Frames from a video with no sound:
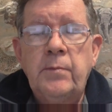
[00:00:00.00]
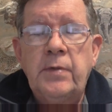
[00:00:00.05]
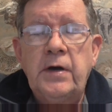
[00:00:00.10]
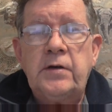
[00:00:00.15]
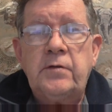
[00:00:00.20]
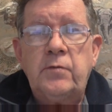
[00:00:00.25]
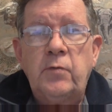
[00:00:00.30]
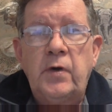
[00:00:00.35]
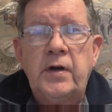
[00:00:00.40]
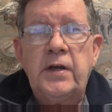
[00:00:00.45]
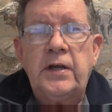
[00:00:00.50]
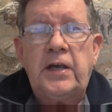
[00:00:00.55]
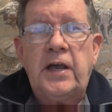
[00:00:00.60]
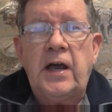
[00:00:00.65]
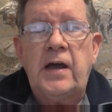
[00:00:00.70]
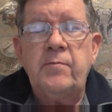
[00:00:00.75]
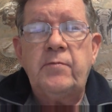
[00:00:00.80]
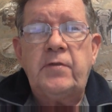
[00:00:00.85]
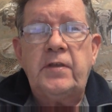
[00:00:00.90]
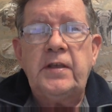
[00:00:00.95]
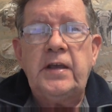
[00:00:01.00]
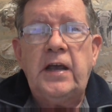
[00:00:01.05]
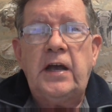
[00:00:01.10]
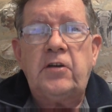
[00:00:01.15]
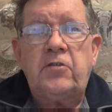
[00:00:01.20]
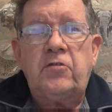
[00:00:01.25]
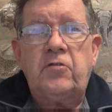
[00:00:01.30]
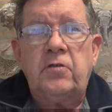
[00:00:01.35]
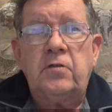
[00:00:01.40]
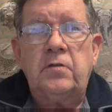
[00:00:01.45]
But when it came to the
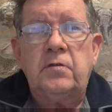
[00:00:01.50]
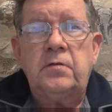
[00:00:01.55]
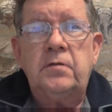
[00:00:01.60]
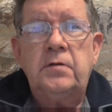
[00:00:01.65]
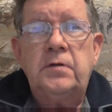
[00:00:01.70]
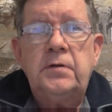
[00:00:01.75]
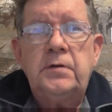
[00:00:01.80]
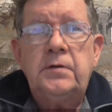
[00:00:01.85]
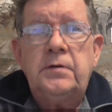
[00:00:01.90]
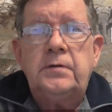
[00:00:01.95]
actual